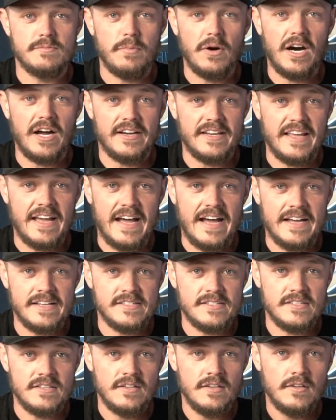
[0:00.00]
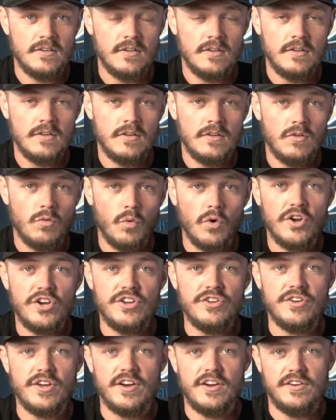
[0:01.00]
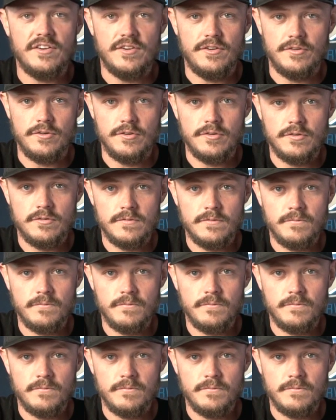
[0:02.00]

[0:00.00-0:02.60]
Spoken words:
podcast. What are you going to do